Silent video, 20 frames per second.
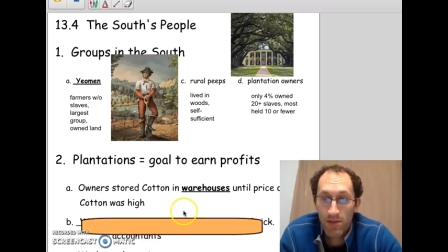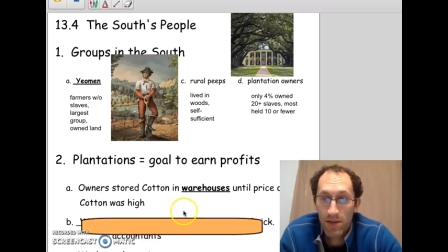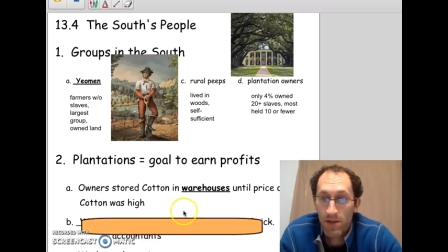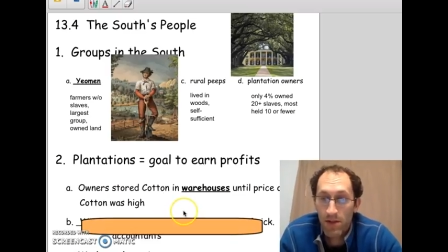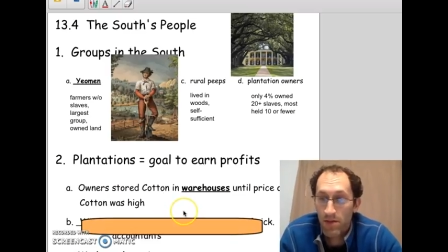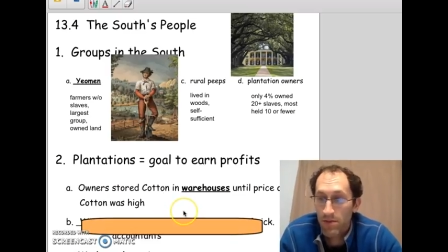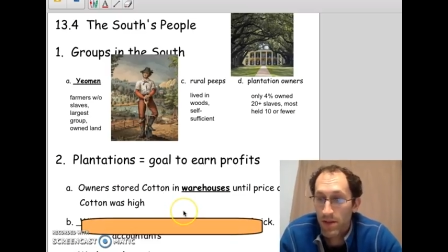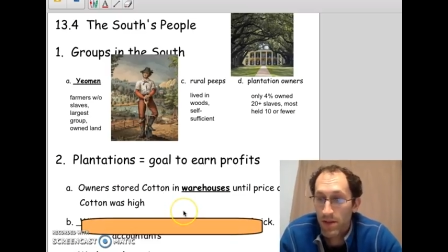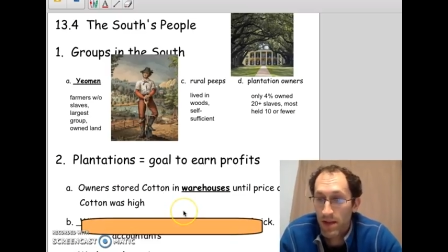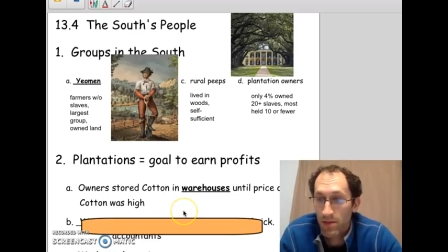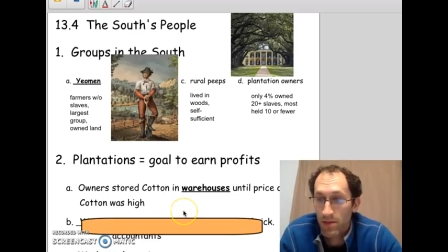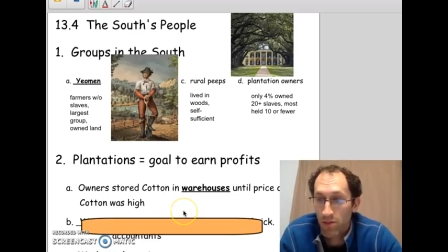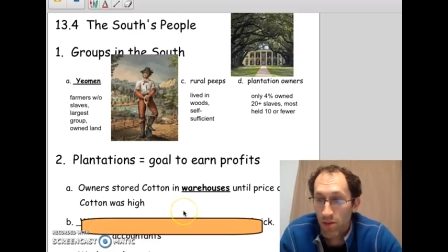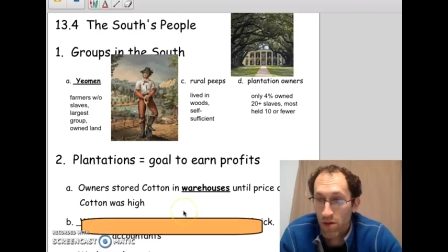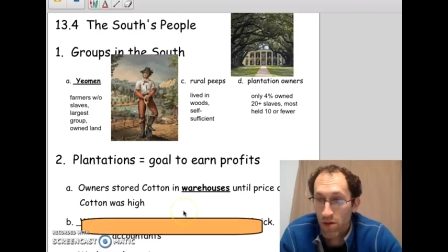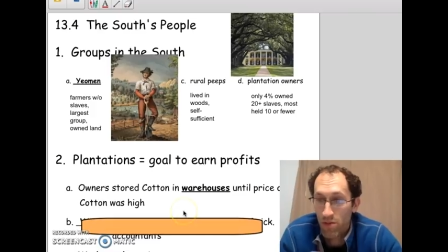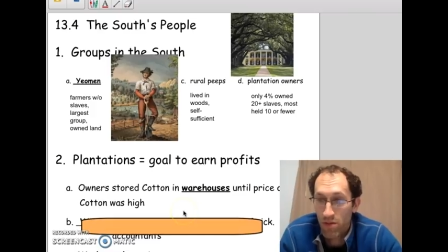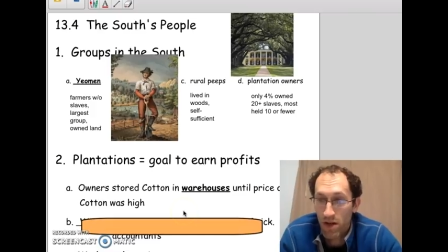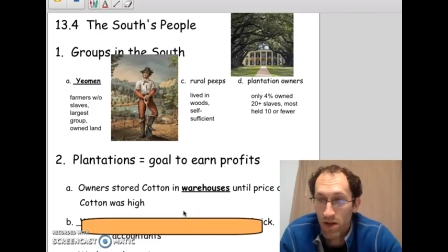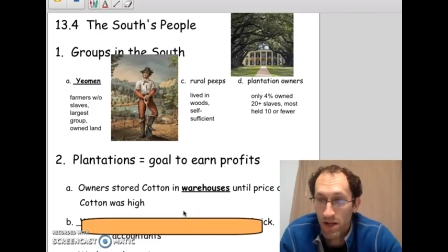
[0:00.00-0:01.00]
They would make
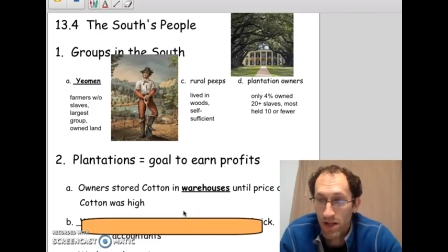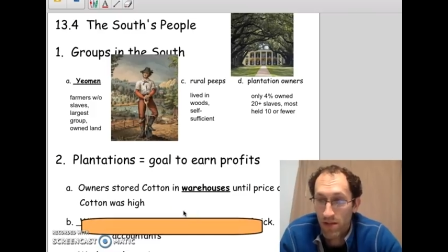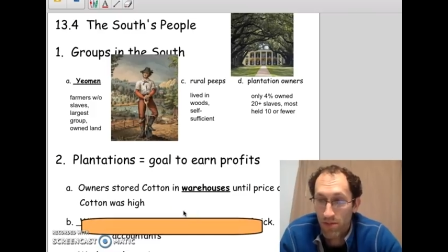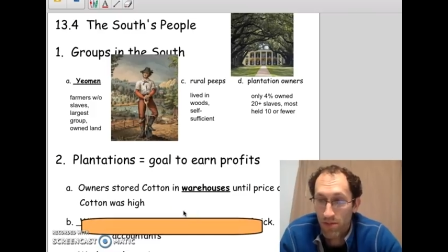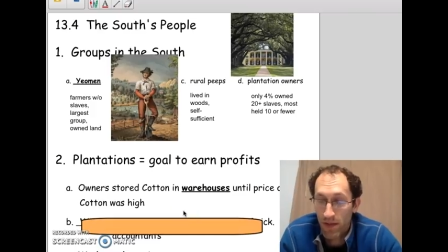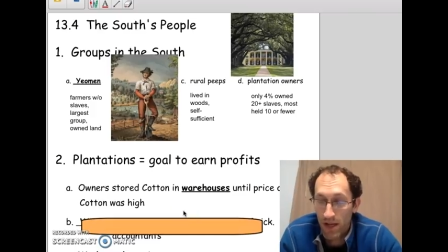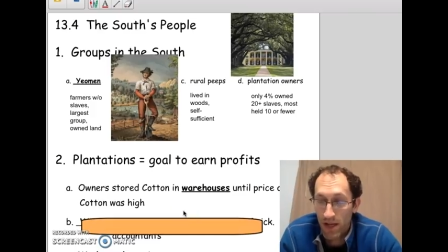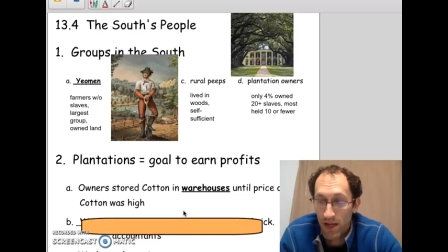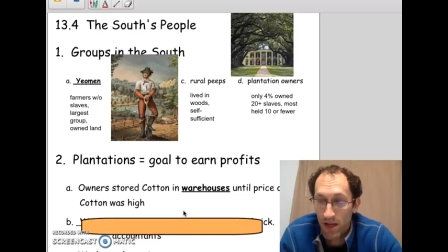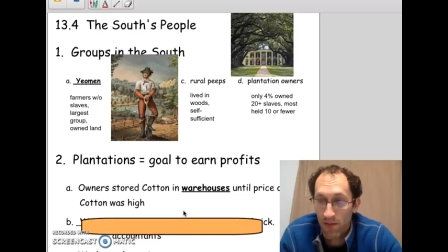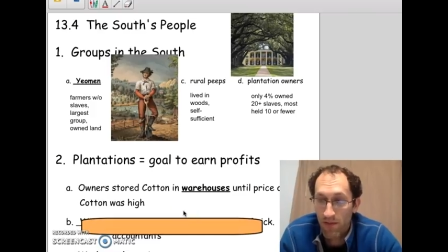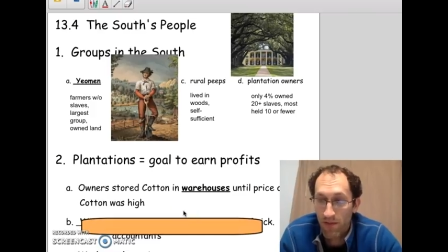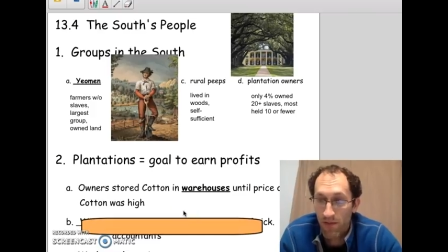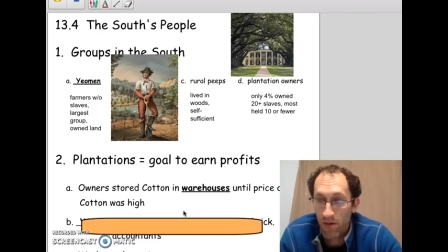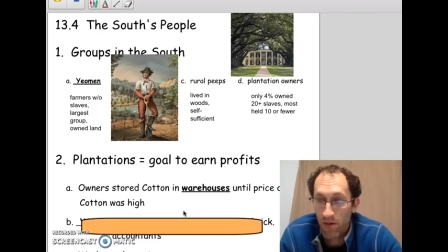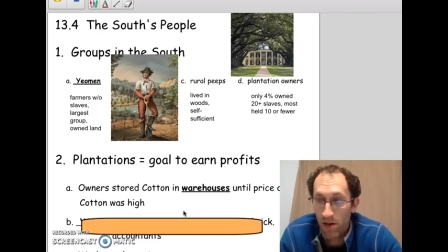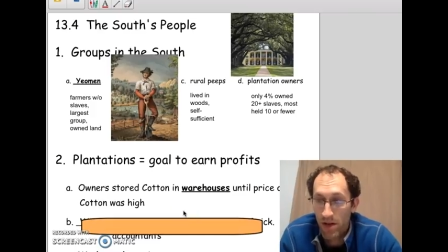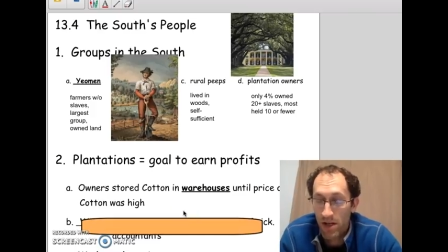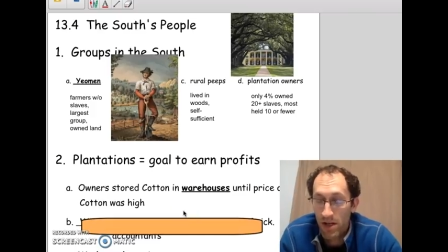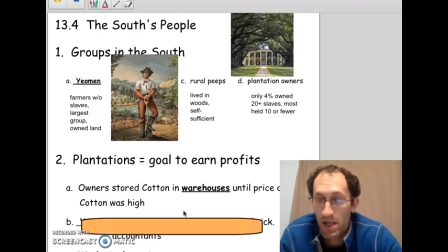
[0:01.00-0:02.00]
more money and make up
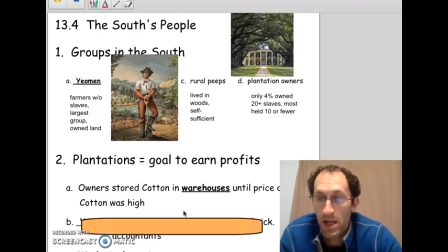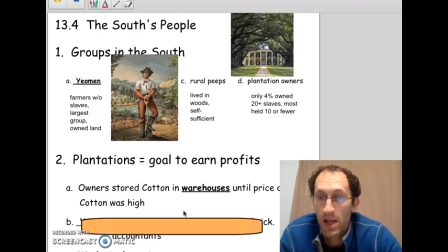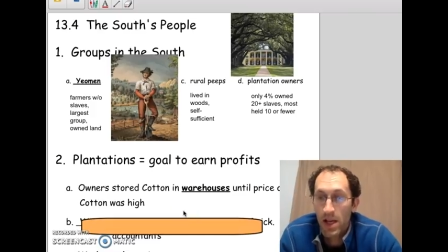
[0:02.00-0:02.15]
for it